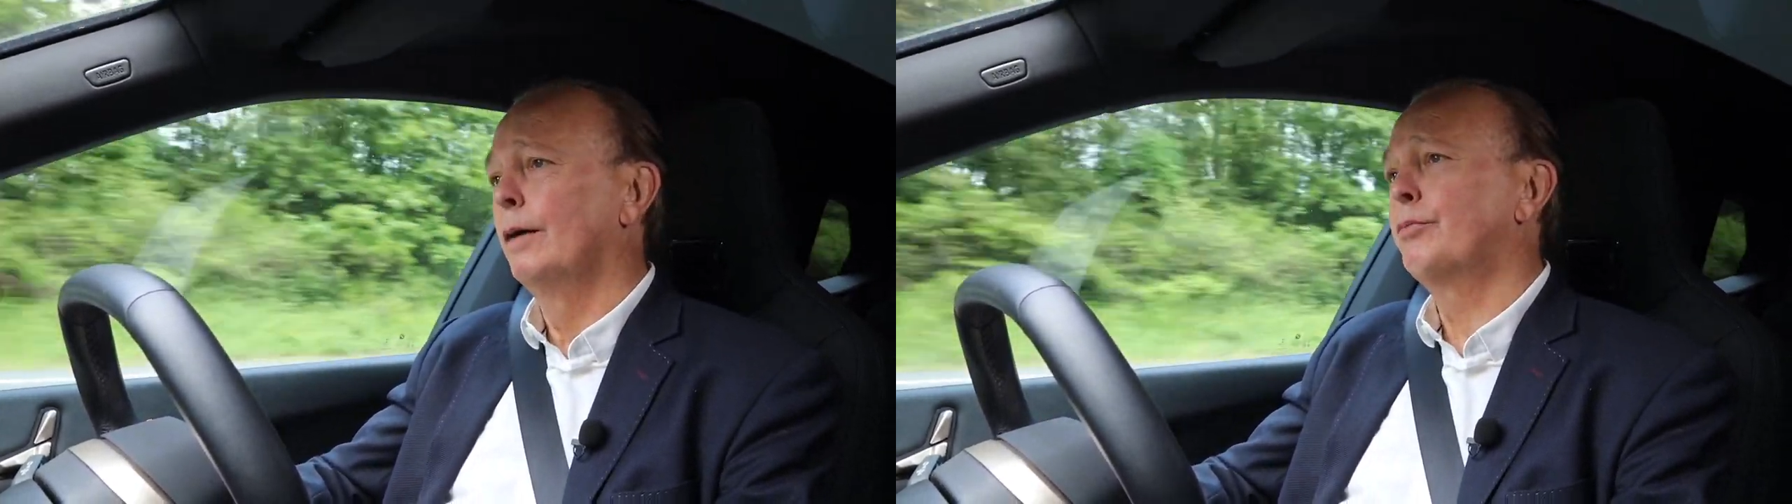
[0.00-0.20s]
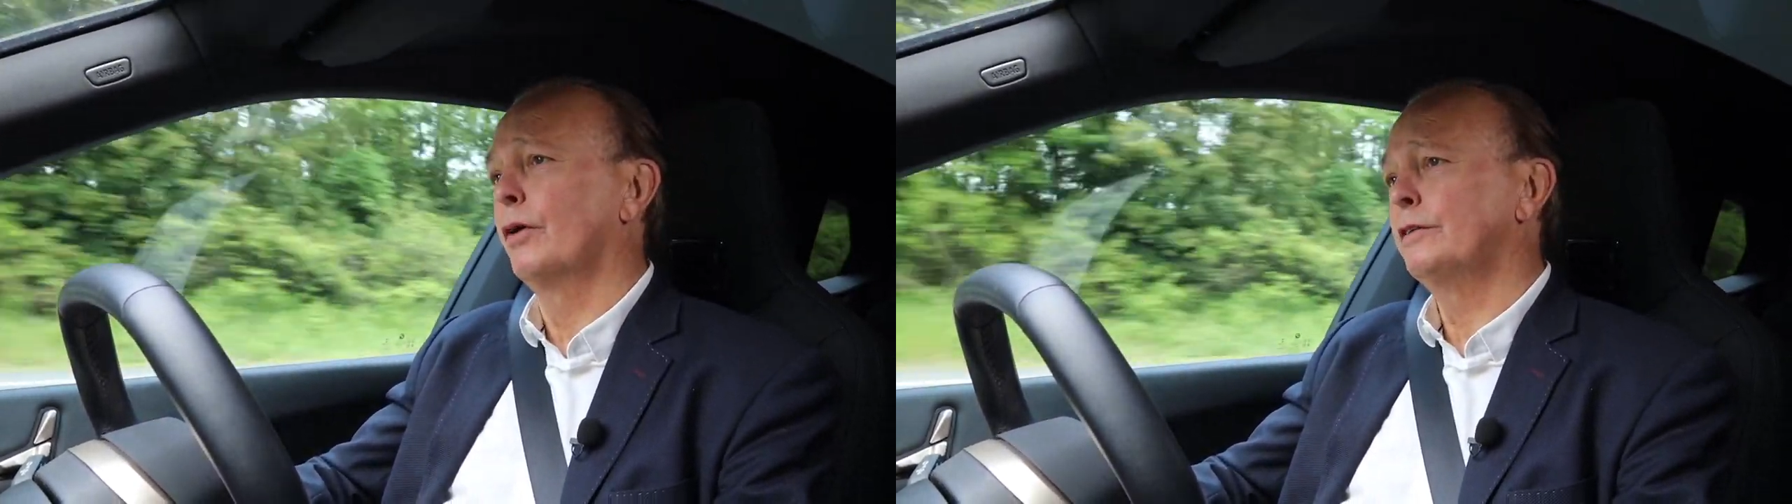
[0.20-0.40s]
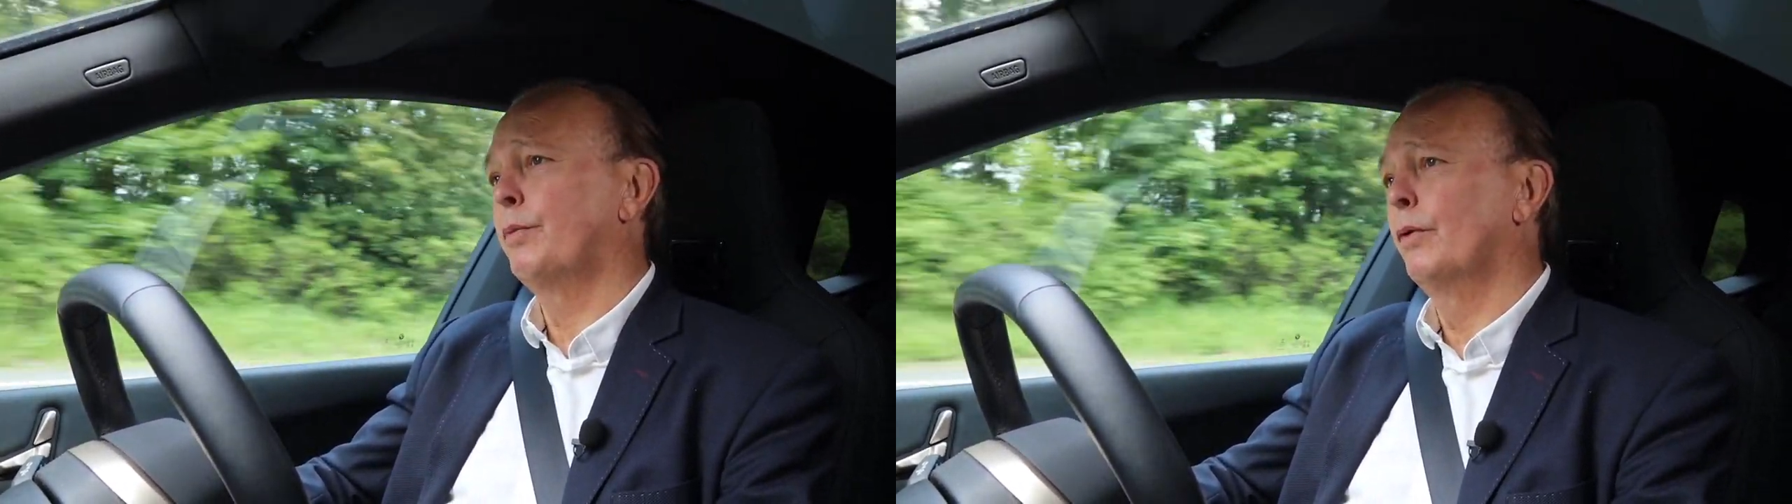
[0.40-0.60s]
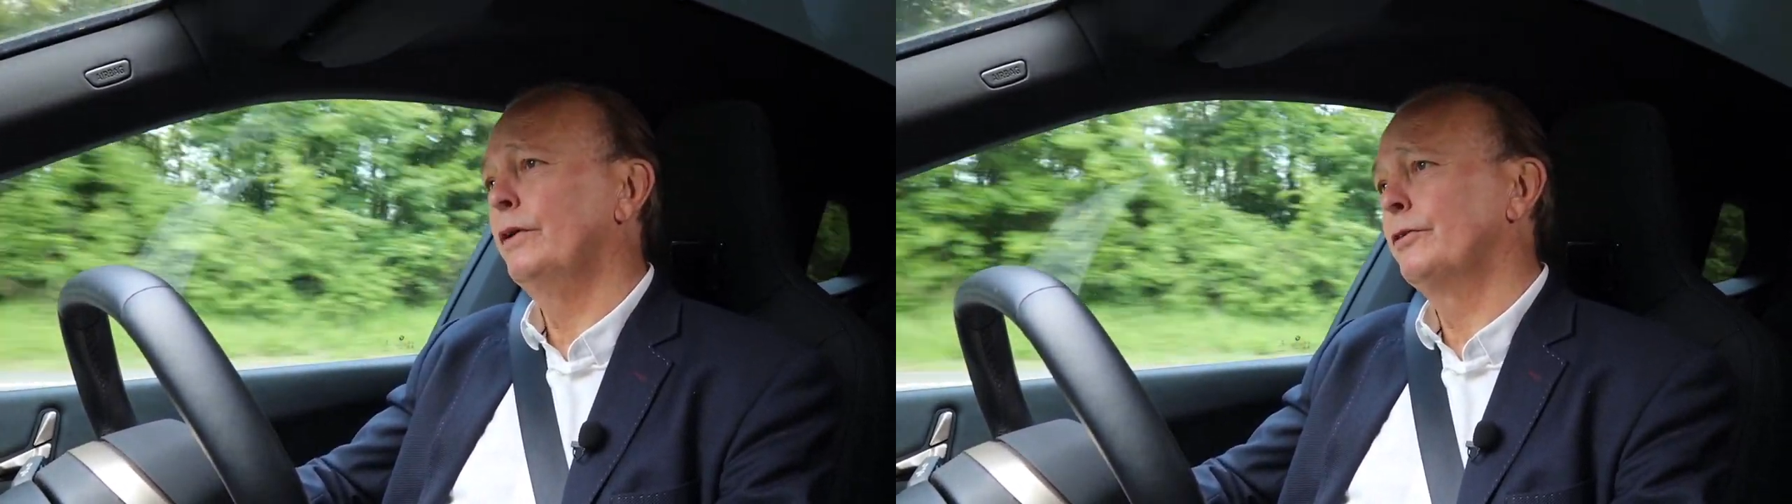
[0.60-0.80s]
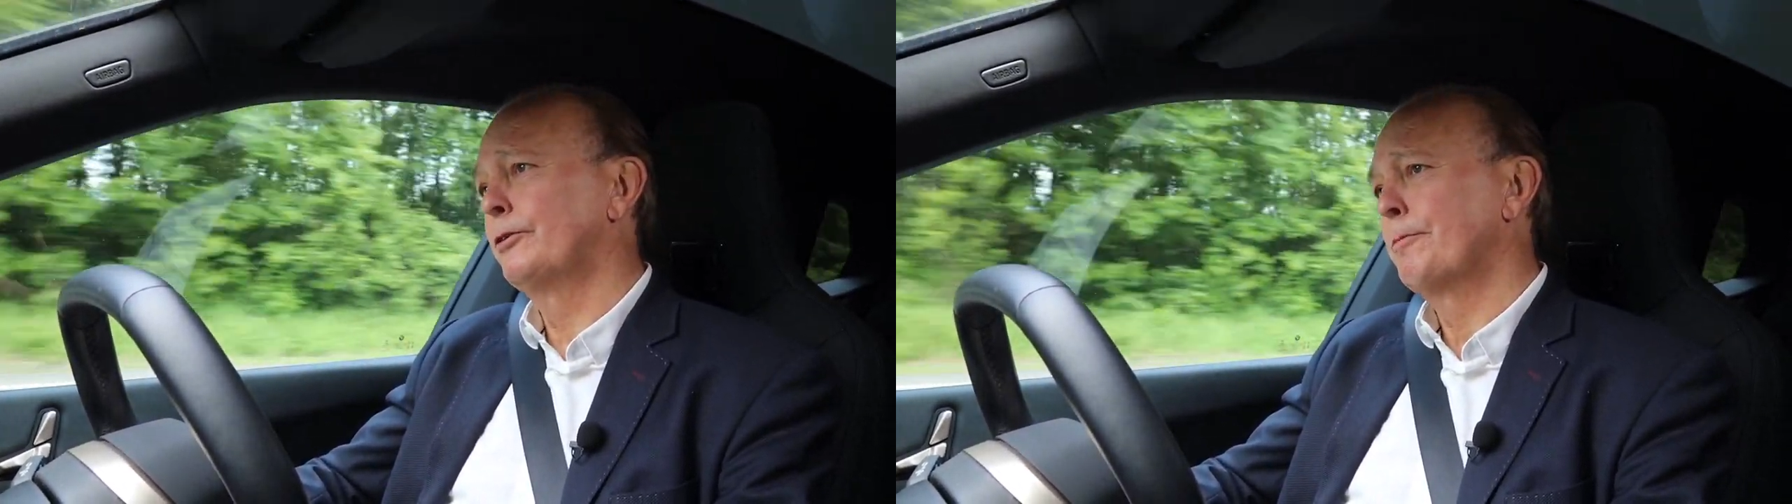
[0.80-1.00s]
price
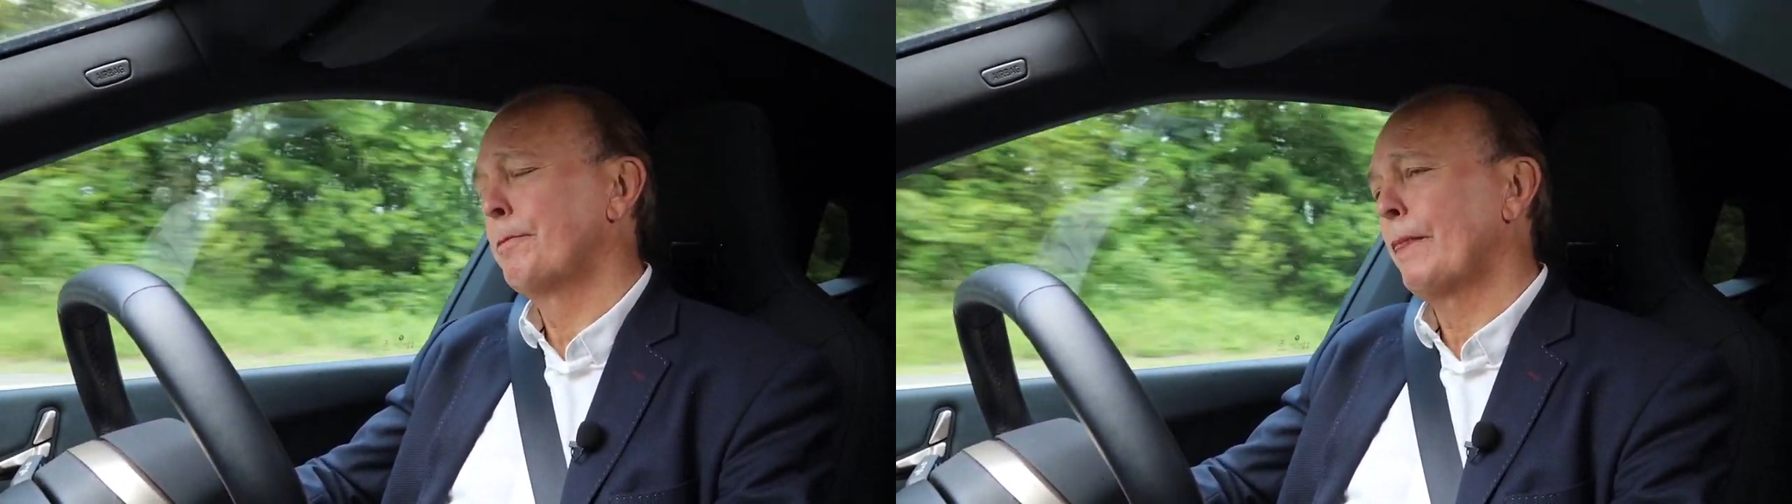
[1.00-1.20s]
points.